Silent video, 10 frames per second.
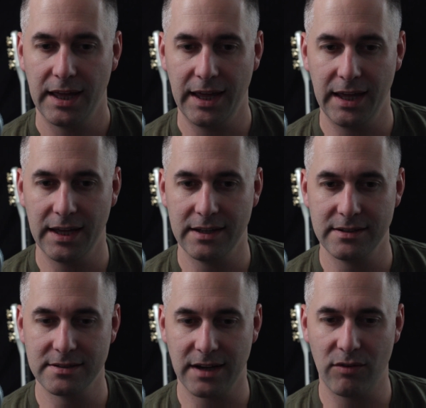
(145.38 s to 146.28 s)

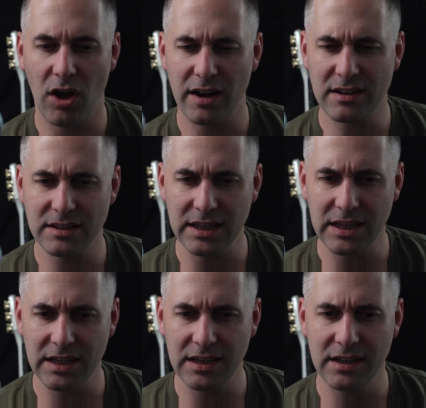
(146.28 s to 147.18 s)
And
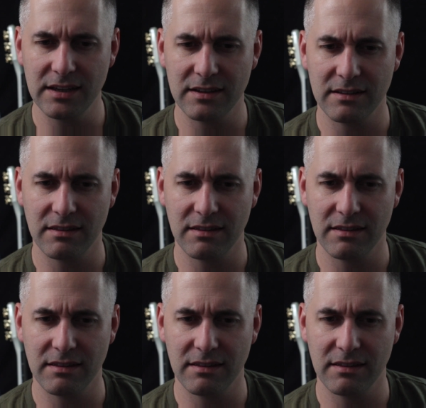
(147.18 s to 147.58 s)
ironically,